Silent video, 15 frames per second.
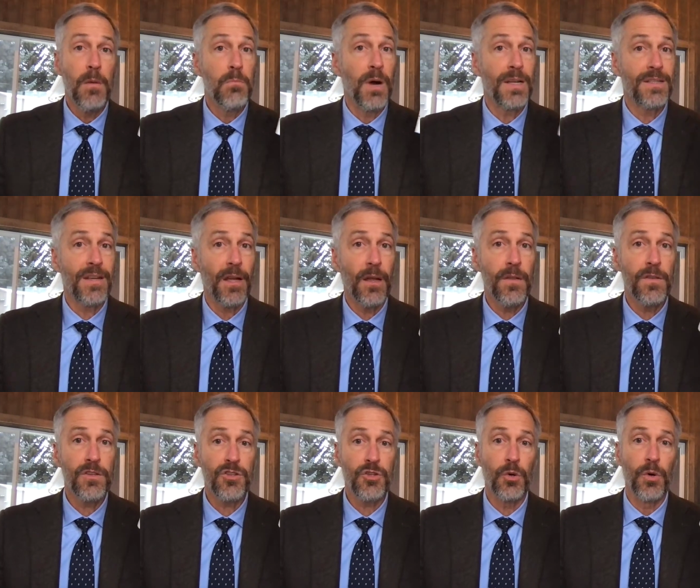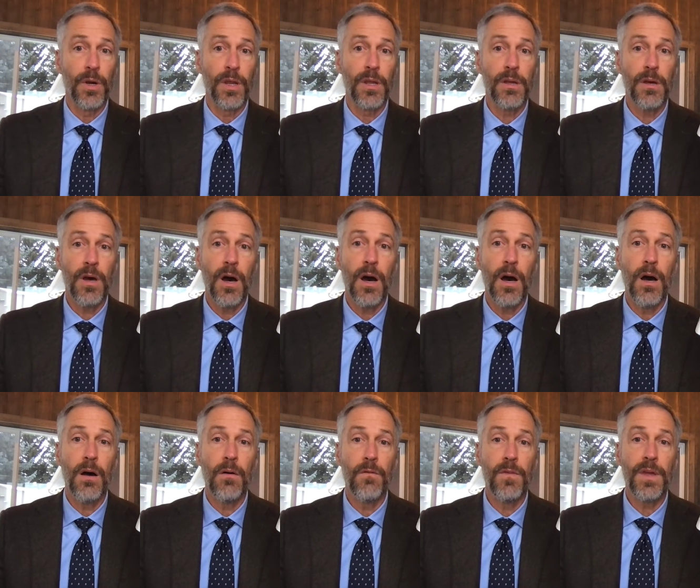By telling the story
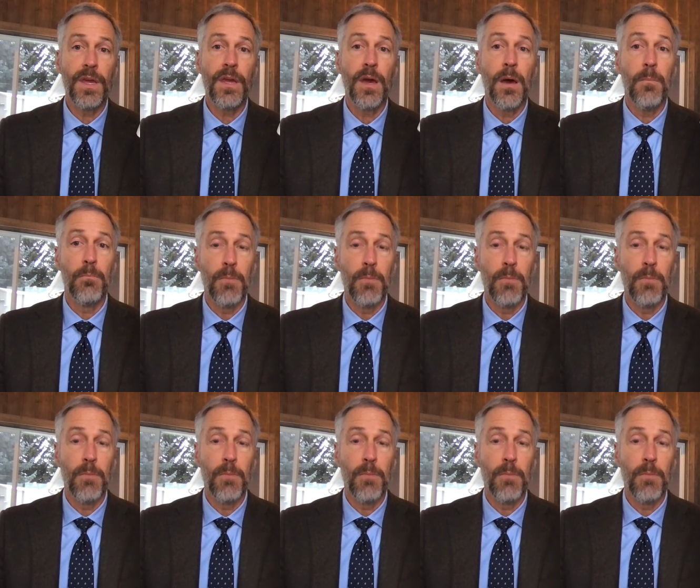of the